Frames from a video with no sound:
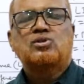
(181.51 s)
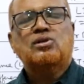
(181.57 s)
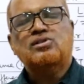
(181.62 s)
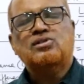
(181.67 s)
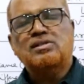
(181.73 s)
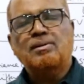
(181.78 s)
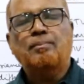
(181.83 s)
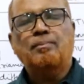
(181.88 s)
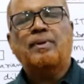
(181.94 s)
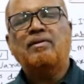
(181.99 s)
So
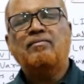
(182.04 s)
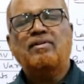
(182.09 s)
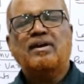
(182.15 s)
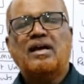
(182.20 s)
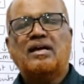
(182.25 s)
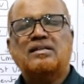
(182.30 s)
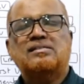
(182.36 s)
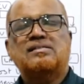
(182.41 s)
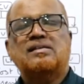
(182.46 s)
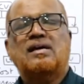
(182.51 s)
simply we
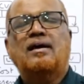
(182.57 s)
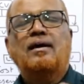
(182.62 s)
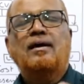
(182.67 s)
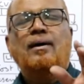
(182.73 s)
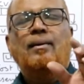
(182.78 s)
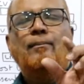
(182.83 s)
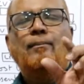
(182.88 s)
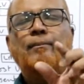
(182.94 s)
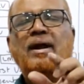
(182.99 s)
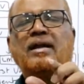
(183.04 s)
can say
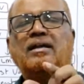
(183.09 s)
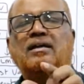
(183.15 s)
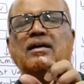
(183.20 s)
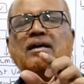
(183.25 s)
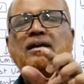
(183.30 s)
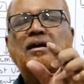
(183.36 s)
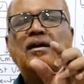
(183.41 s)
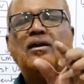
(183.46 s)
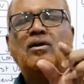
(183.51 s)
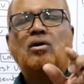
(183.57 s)

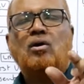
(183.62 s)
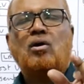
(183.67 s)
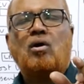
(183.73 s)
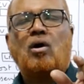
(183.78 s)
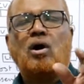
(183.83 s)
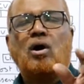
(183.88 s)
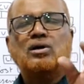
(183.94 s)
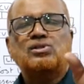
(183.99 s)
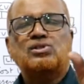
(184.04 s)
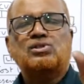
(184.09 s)
material
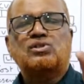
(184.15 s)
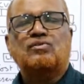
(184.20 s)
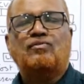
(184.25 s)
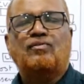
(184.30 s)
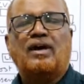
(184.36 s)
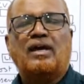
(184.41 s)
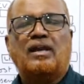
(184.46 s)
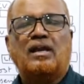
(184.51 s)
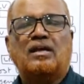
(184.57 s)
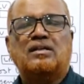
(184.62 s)
cost
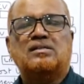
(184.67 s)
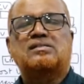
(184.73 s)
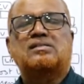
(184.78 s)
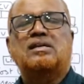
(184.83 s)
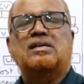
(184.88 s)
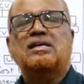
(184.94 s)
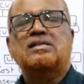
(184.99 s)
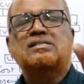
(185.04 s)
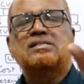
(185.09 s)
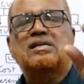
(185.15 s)

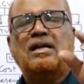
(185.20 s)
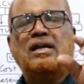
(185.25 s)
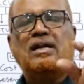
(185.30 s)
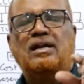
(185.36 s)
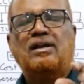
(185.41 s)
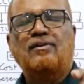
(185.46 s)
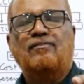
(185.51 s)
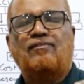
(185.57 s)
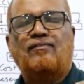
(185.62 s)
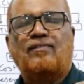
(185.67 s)
variance is the
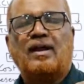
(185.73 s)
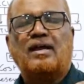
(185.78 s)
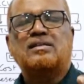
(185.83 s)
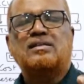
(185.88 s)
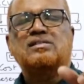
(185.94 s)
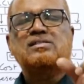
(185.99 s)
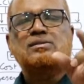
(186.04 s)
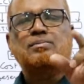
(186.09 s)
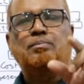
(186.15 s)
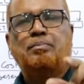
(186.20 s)

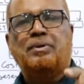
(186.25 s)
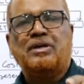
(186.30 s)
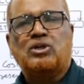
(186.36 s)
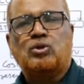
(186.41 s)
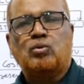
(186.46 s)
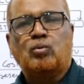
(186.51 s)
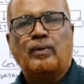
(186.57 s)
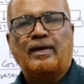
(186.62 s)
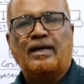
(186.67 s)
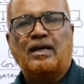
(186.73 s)
difference
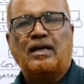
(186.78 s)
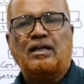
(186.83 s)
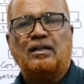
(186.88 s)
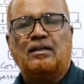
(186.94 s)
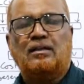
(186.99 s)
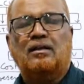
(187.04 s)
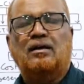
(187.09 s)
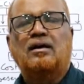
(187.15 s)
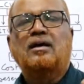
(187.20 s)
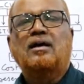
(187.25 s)

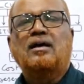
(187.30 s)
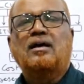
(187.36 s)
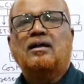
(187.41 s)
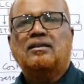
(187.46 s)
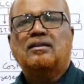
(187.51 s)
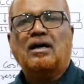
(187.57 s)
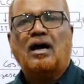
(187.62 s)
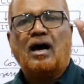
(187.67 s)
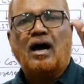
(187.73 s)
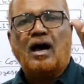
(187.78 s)
between
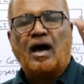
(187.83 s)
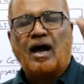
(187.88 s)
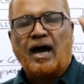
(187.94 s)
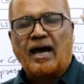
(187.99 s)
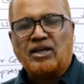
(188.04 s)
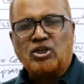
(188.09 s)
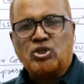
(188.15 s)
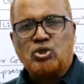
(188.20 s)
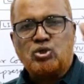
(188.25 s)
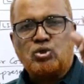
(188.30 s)
the
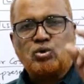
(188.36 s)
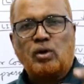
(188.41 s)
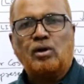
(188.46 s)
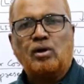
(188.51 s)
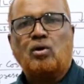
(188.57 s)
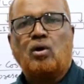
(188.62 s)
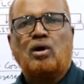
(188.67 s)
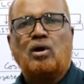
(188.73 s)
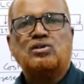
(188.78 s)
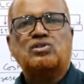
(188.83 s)

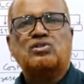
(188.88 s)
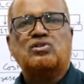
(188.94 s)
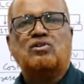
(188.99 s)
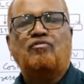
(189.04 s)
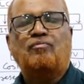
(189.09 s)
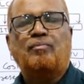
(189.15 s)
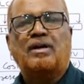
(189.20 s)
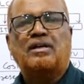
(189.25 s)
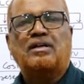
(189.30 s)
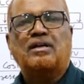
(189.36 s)
actual cost
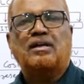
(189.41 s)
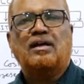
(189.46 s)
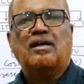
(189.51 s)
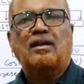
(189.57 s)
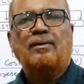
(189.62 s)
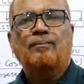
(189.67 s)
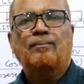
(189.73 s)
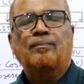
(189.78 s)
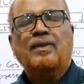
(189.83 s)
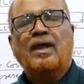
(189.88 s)
of
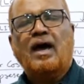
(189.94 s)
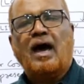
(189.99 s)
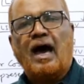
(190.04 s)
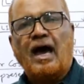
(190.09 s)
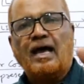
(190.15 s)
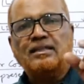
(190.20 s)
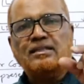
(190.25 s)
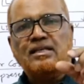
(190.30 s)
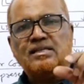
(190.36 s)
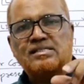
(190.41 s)
material
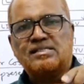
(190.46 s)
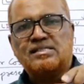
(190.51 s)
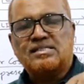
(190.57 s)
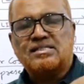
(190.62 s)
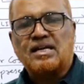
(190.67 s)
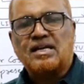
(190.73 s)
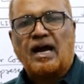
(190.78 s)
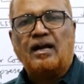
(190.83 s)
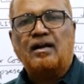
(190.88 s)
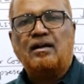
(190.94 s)
and the
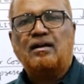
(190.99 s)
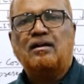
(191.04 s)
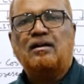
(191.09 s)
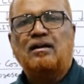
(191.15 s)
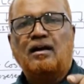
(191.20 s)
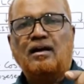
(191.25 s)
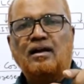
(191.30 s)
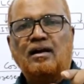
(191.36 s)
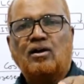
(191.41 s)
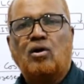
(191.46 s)

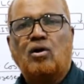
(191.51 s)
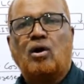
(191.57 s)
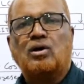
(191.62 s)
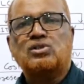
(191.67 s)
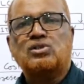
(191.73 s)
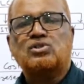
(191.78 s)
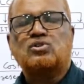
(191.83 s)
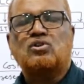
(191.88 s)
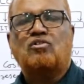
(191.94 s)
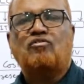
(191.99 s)
standard
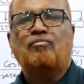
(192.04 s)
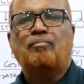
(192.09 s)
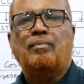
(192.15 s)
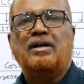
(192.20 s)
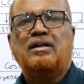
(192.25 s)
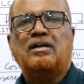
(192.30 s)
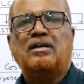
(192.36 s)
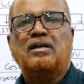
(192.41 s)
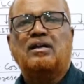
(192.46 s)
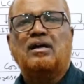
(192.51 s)
cost of
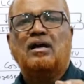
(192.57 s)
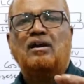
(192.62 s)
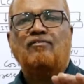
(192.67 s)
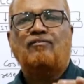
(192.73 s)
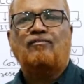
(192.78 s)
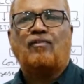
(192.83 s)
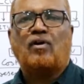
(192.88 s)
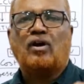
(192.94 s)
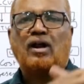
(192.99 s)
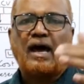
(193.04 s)
material
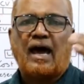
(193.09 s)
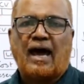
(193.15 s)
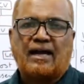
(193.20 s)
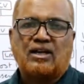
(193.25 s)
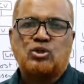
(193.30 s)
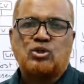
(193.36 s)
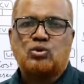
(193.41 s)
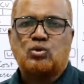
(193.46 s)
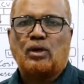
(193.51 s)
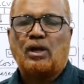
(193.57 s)
for
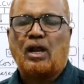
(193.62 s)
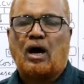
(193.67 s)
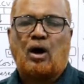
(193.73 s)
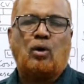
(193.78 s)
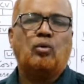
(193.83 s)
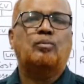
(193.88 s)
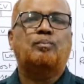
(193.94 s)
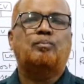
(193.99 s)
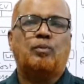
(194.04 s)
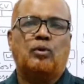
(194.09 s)
actual
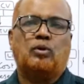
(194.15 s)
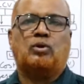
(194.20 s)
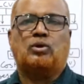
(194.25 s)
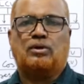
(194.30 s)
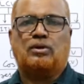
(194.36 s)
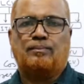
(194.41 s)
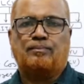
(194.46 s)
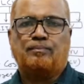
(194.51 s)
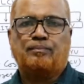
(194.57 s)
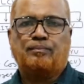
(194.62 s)

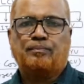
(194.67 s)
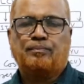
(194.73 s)
output.